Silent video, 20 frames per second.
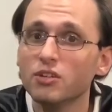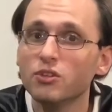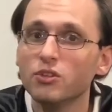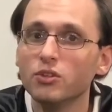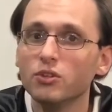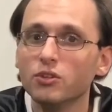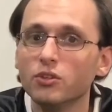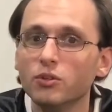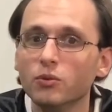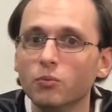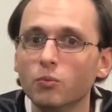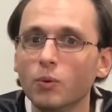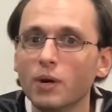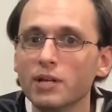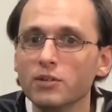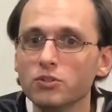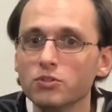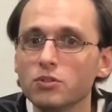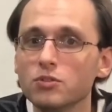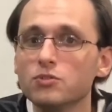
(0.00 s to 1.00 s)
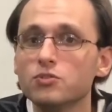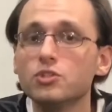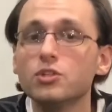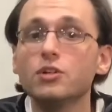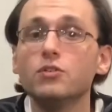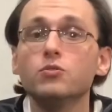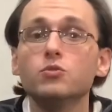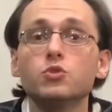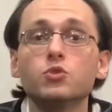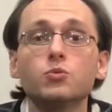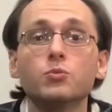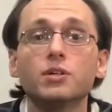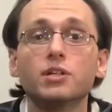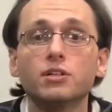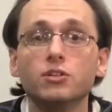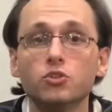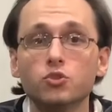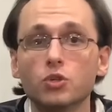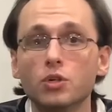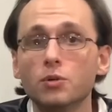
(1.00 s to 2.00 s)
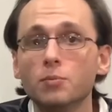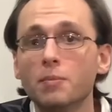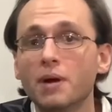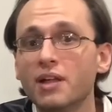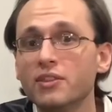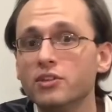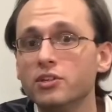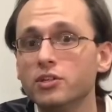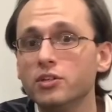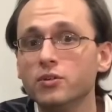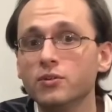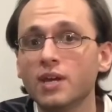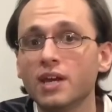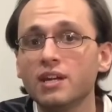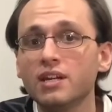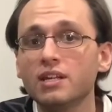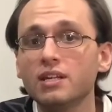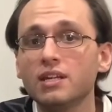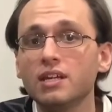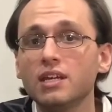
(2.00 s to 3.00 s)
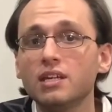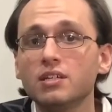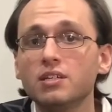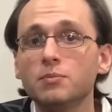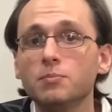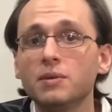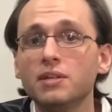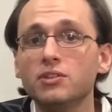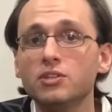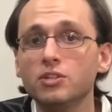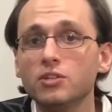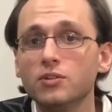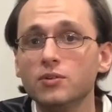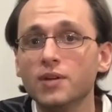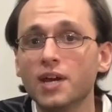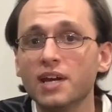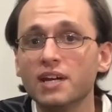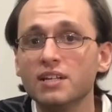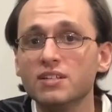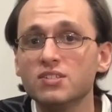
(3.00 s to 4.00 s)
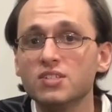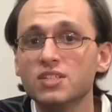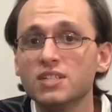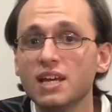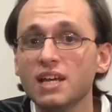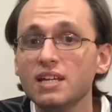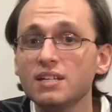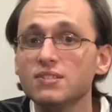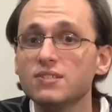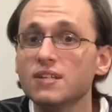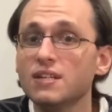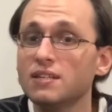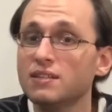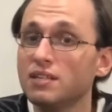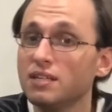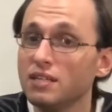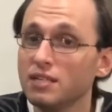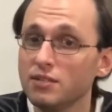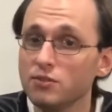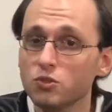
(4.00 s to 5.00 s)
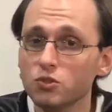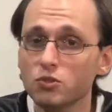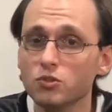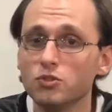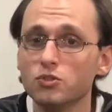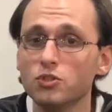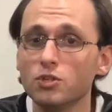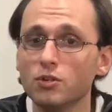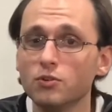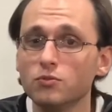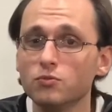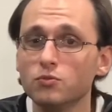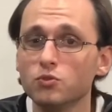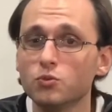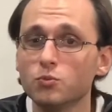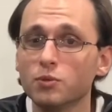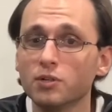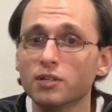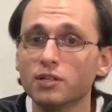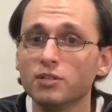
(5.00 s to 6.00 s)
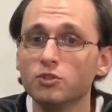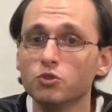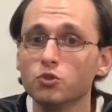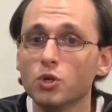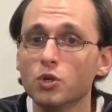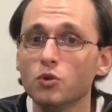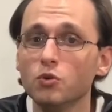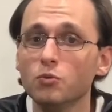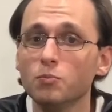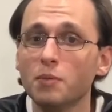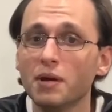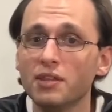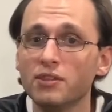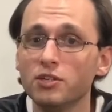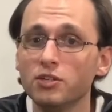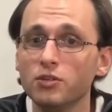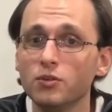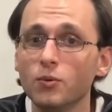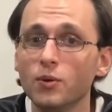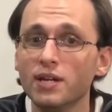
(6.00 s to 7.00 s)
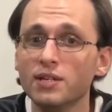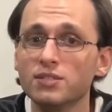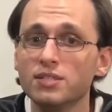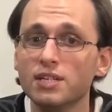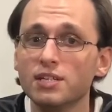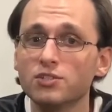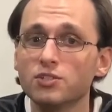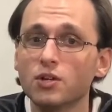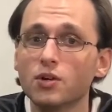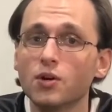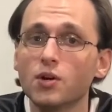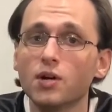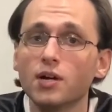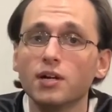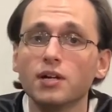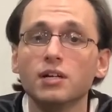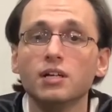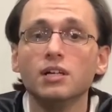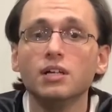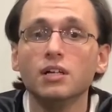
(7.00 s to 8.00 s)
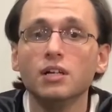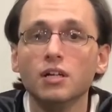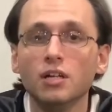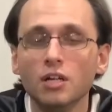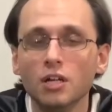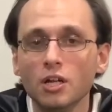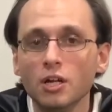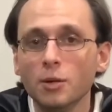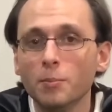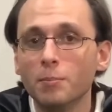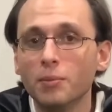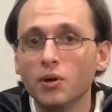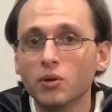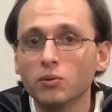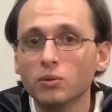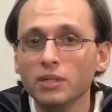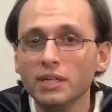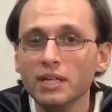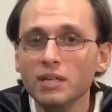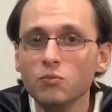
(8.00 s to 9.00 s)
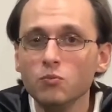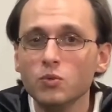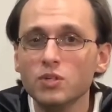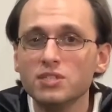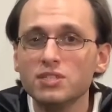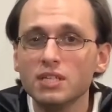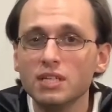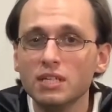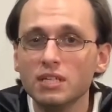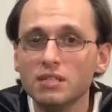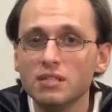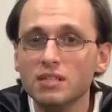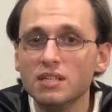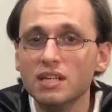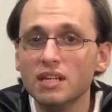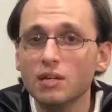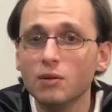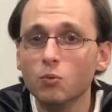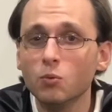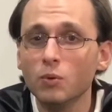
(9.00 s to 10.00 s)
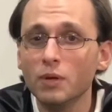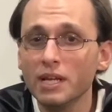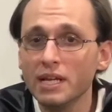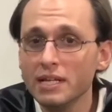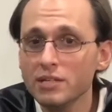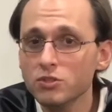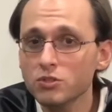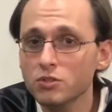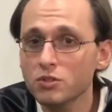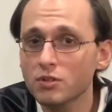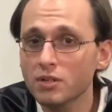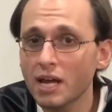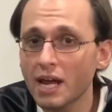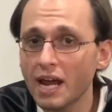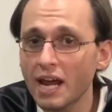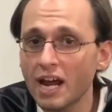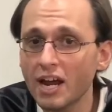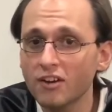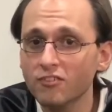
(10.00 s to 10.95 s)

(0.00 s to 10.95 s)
The western zones were controlled by the United Kingdom and the United States, and the eastern zones were controlled by the USSR. Berlin was in the eastern half,